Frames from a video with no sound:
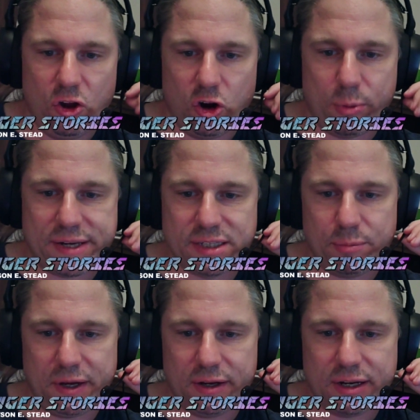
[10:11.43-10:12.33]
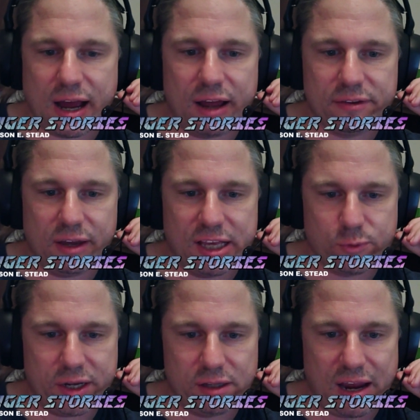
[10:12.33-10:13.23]
or by slipping on Katha as
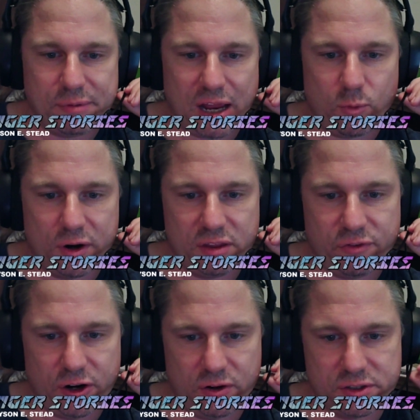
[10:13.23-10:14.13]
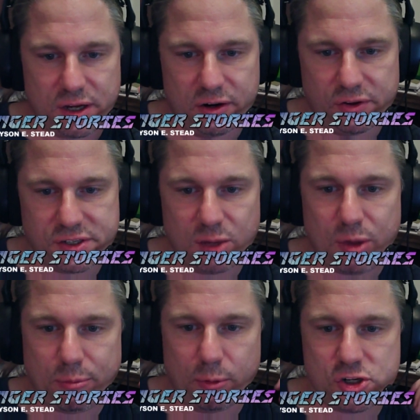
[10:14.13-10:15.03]
we climbed down one of the vertical tunnels in the
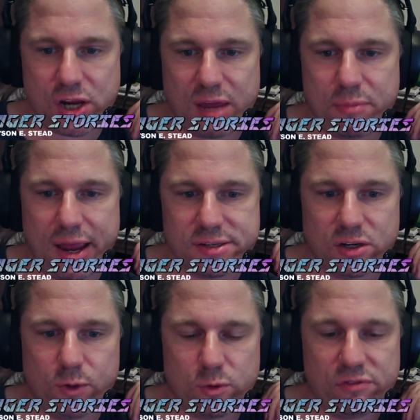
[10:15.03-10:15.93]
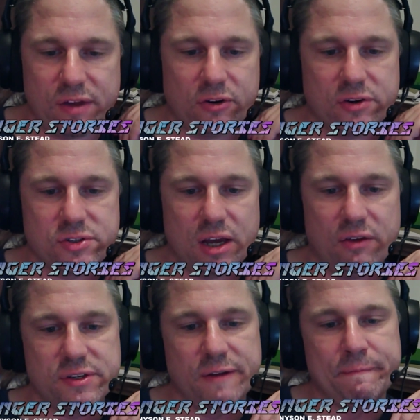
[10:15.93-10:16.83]
papier-mâché maze in which we found ourselves.